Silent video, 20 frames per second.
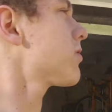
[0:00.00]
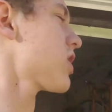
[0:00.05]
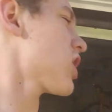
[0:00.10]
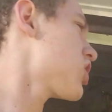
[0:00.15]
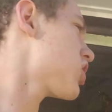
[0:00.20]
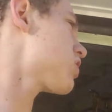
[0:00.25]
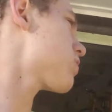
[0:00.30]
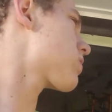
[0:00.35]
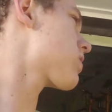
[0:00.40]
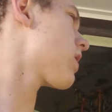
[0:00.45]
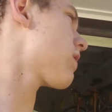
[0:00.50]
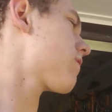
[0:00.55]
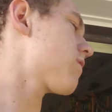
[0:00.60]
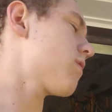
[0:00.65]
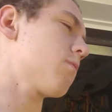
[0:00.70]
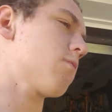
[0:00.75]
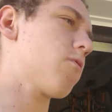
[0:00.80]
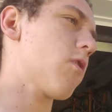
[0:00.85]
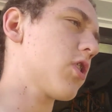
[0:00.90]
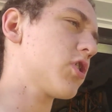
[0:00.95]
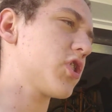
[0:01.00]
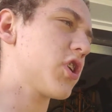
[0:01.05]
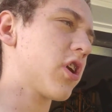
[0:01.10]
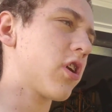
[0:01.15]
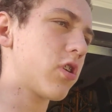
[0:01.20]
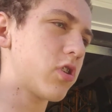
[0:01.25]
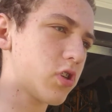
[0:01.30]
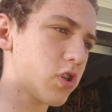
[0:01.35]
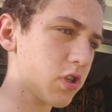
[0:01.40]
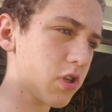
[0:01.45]
some fresh air, just to
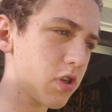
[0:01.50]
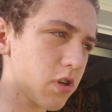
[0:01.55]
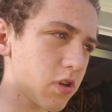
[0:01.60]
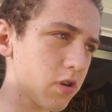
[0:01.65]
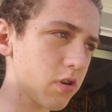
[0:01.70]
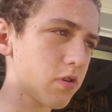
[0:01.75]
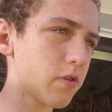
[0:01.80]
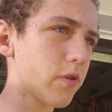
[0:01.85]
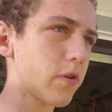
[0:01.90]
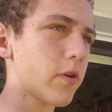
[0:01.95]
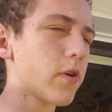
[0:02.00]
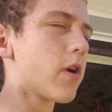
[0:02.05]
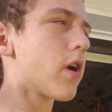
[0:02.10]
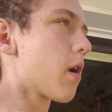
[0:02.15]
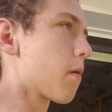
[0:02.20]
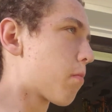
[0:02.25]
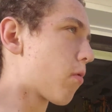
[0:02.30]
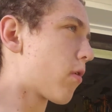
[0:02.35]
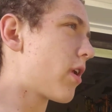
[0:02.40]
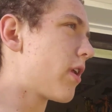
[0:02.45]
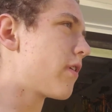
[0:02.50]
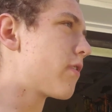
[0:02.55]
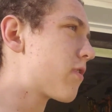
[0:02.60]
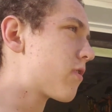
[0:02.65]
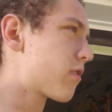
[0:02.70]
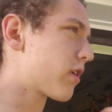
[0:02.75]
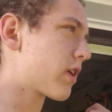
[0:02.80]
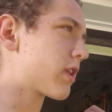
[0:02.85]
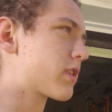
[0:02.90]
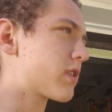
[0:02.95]
breathe, like to, the,
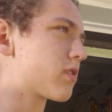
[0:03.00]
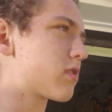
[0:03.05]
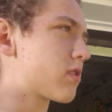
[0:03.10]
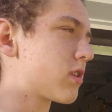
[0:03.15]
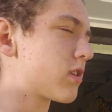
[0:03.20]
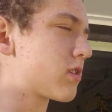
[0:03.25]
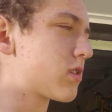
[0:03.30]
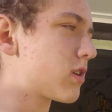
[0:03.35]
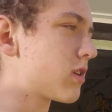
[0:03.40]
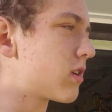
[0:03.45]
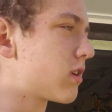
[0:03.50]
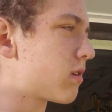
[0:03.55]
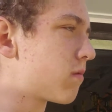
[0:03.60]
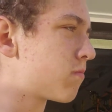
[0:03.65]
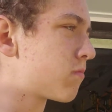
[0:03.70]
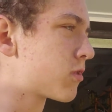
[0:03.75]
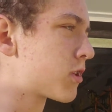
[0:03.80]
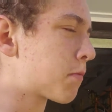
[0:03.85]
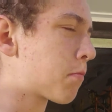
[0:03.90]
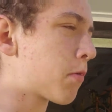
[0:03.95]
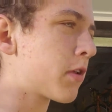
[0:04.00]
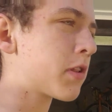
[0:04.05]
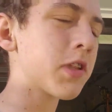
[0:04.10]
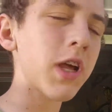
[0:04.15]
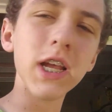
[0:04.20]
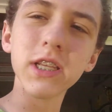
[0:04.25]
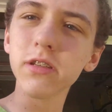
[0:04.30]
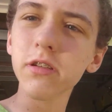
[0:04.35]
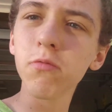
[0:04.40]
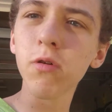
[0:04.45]
to, um, to breathe nicely when I'm
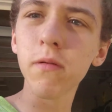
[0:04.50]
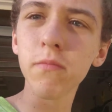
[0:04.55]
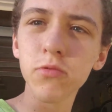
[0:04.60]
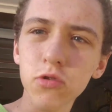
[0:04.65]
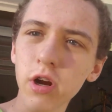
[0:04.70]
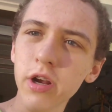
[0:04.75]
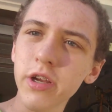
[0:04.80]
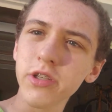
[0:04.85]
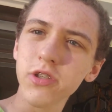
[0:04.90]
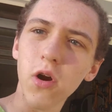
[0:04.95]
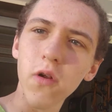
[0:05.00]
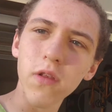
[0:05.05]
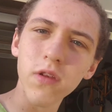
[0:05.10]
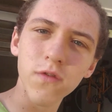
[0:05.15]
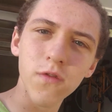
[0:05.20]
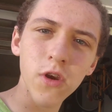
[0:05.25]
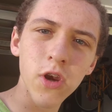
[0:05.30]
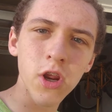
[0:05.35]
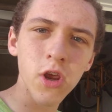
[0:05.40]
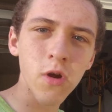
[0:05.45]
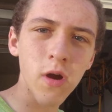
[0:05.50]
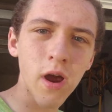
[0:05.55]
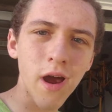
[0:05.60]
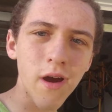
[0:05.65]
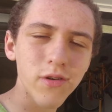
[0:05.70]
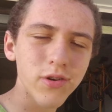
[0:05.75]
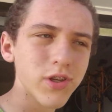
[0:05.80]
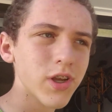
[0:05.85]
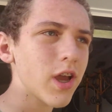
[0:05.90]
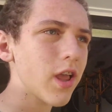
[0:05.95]
trying to start this video out. That's
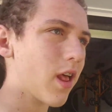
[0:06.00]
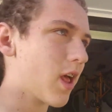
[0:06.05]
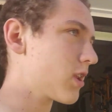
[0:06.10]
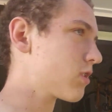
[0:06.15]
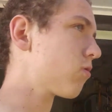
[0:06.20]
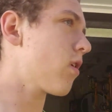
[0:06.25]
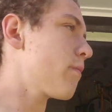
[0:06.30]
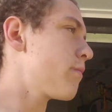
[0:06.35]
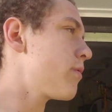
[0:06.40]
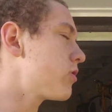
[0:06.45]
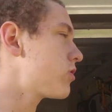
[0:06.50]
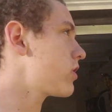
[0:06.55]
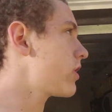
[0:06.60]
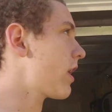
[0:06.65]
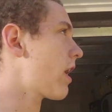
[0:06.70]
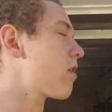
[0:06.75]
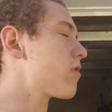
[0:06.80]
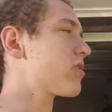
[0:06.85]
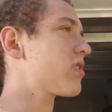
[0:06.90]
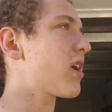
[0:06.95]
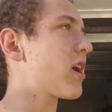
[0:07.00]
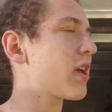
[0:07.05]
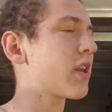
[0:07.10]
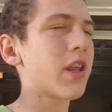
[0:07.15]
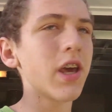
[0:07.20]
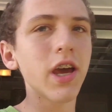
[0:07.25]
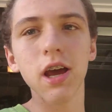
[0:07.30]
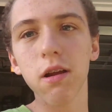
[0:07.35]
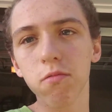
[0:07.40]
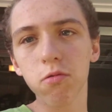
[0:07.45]
why I'm usually outside
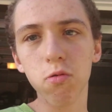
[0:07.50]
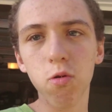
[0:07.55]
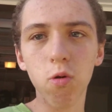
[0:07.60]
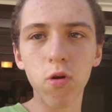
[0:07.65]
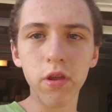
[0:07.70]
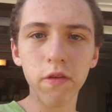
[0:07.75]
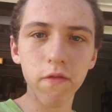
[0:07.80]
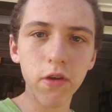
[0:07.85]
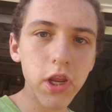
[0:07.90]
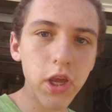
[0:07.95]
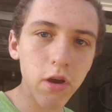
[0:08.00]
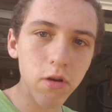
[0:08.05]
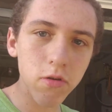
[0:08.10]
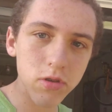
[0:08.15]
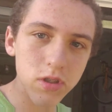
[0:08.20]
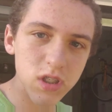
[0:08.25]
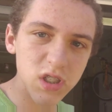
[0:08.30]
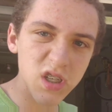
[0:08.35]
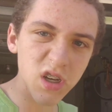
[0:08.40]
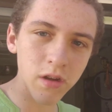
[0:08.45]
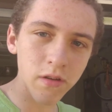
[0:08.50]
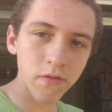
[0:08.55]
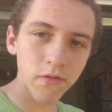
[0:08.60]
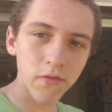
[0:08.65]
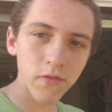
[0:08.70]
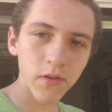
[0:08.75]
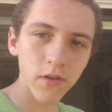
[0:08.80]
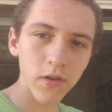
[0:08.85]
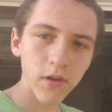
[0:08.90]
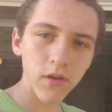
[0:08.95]
recording videos and stuff.
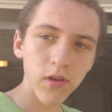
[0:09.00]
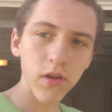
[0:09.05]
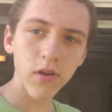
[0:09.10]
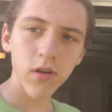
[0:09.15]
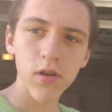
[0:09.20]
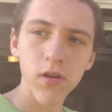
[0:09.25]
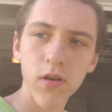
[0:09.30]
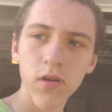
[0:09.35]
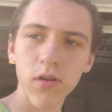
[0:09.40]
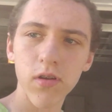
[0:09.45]
And